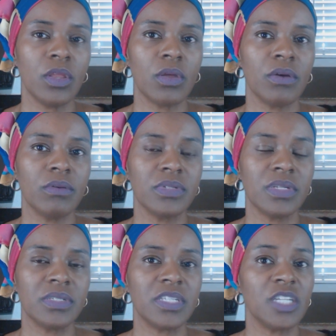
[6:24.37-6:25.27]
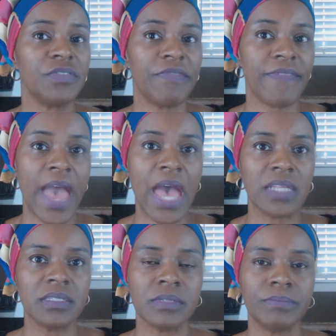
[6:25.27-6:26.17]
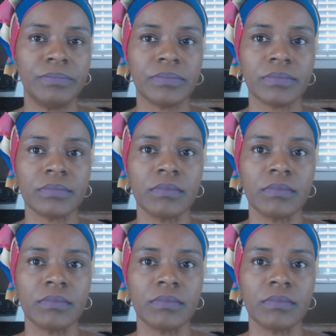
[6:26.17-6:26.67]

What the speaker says: you know, such fats,